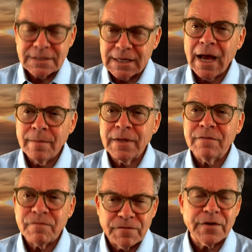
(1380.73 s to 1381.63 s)

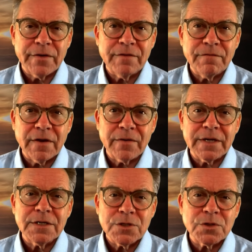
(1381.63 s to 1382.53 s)
coming very,
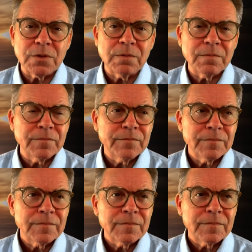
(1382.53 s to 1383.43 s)
very soon.
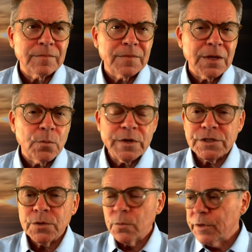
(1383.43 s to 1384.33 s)

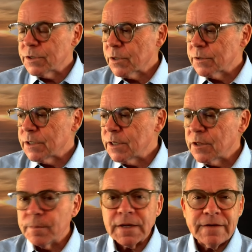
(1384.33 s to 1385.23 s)
Recent research into
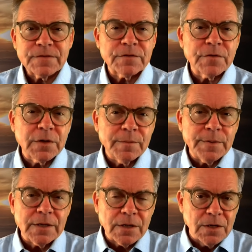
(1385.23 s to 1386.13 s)
the beliefs of early
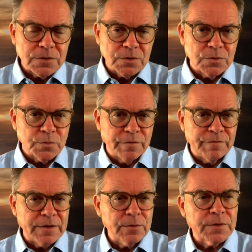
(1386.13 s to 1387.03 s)
Pentecostals
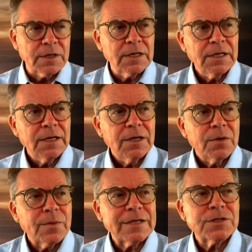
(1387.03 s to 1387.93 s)
revealed their
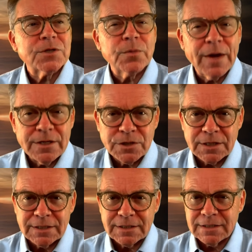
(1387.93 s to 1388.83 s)

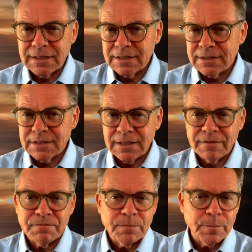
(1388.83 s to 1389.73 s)
restorationist tendency.
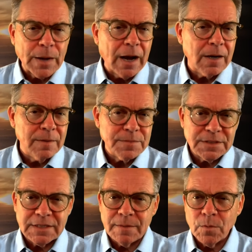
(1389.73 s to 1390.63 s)
Parham,
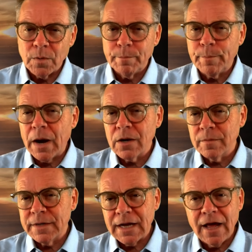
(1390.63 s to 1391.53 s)
Seymour,
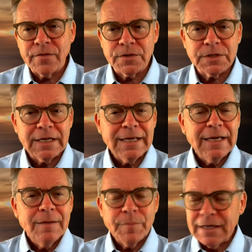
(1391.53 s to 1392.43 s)
Bartleman, others
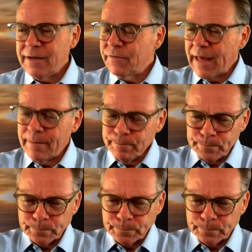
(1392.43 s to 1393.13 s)
believe that